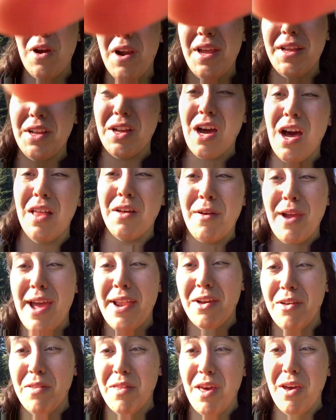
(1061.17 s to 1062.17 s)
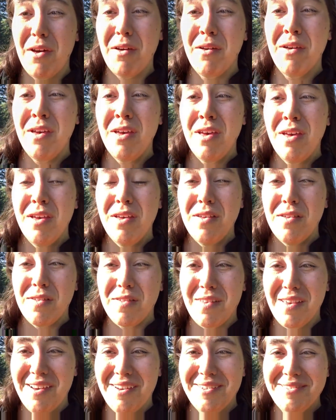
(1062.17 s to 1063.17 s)
in Colorado though.
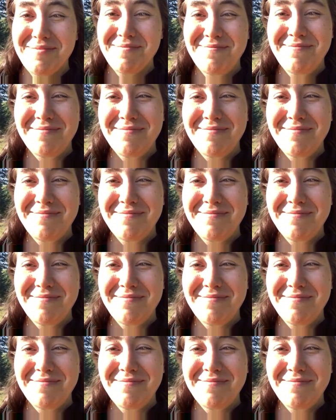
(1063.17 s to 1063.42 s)
So